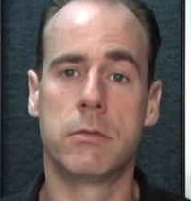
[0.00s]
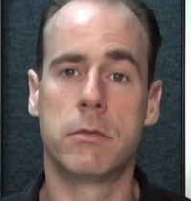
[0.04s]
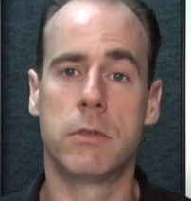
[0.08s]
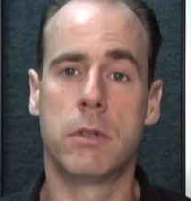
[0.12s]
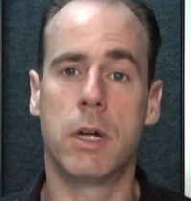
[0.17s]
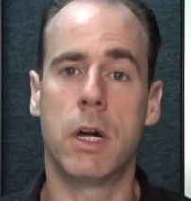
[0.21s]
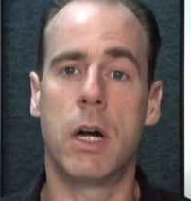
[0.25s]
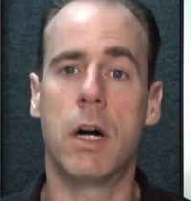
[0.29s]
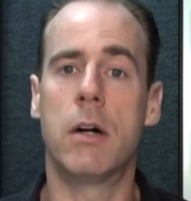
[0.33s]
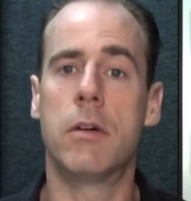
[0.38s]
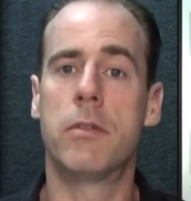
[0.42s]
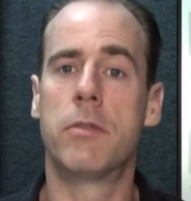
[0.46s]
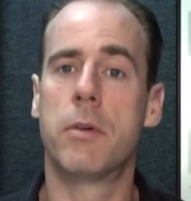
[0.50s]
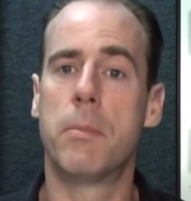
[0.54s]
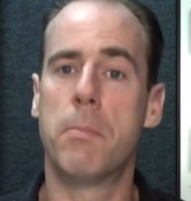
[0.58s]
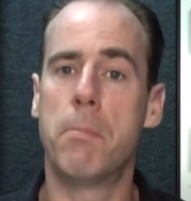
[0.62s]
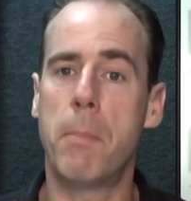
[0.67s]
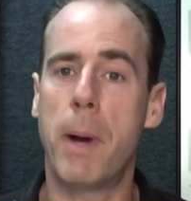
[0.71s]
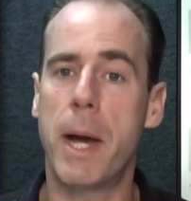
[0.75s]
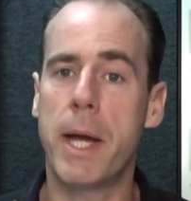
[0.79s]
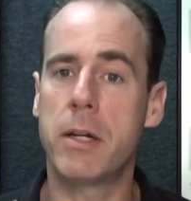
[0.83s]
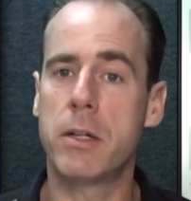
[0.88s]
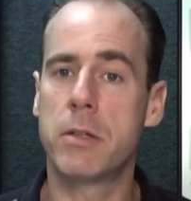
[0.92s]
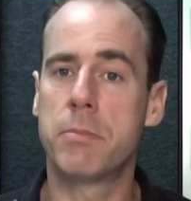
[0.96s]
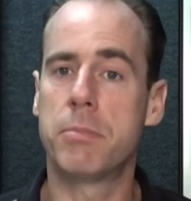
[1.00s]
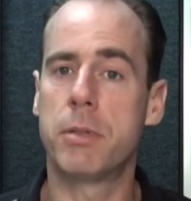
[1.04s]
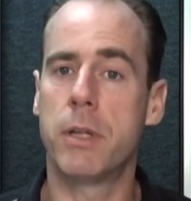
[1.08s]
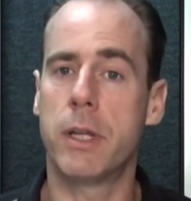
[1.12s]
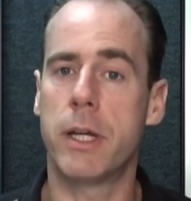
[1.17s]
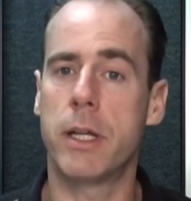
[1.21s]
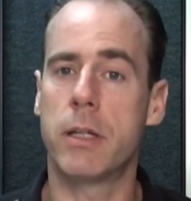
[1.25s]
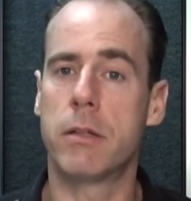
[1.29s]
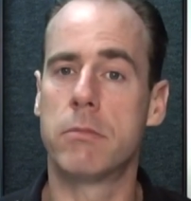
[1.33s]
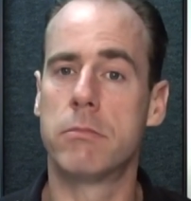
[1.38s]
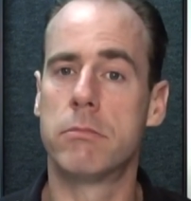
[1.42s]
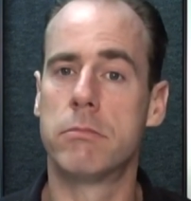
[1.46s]
of minor
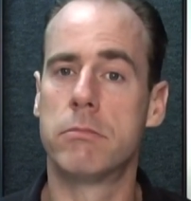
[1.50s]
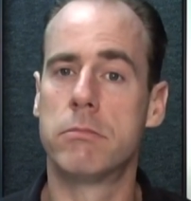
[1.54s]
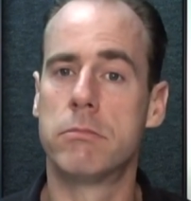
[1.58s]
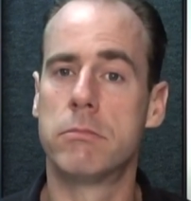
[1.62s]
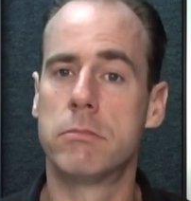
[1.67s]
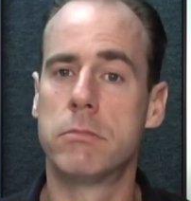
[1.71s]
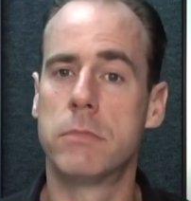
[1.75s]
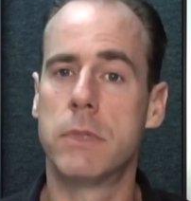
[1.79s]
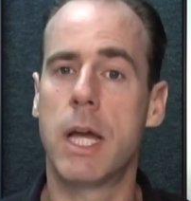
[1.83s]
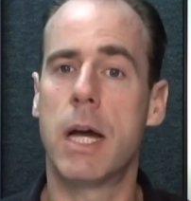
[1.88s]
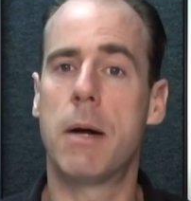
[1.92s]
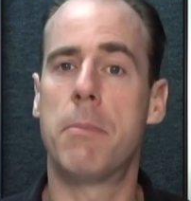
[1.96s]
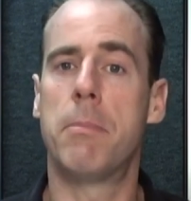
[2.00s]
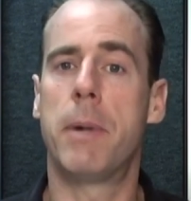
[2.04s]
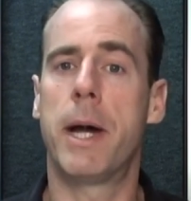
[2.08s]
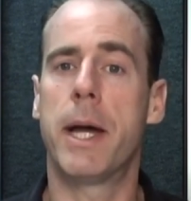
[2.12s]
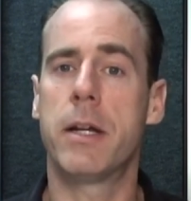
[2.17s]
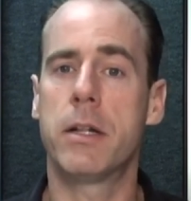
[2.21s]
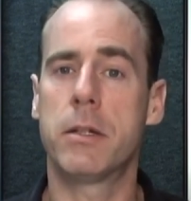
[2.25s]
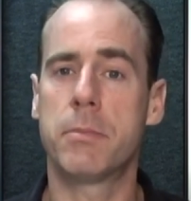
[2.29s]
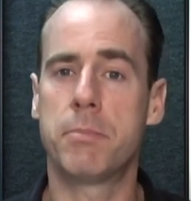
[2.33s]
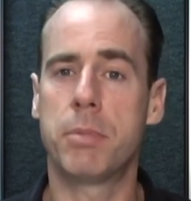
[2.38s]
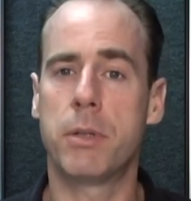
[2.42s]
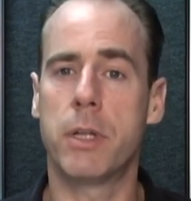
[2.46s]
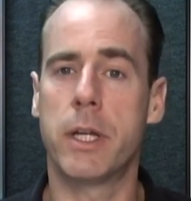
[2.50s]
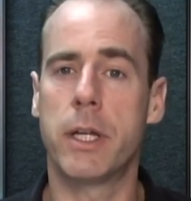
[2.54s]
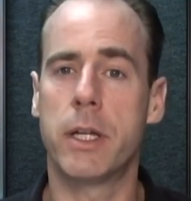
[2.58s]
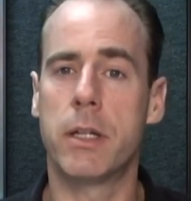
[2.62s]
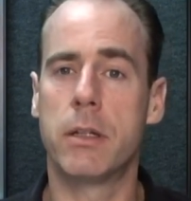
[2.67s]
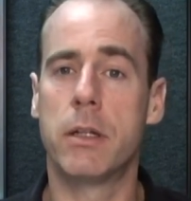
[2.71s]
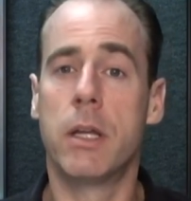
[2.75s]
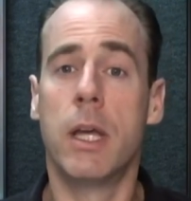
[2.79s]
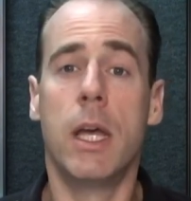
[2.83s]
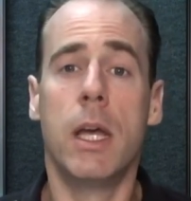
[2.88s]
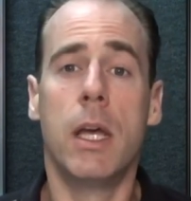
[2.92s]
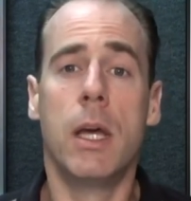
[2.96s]
playing. Now, minor playing,